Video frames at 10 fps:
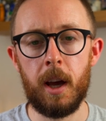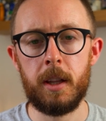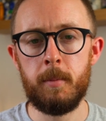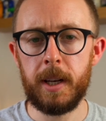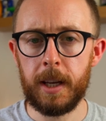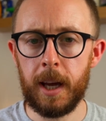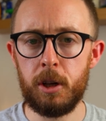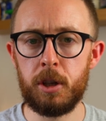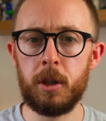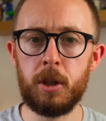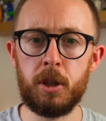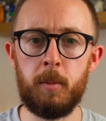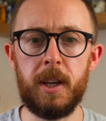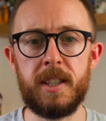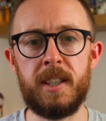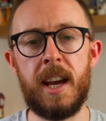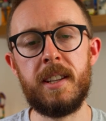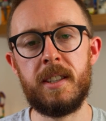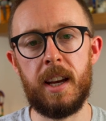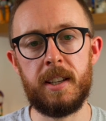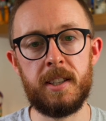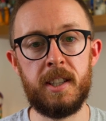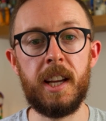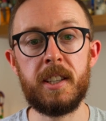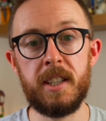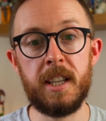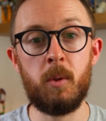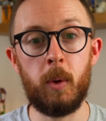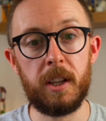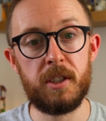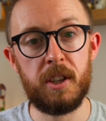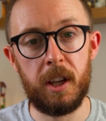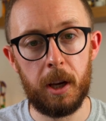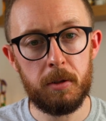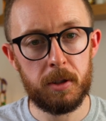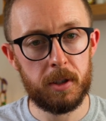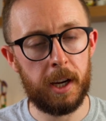The medication should be assessed at 16 weeks use,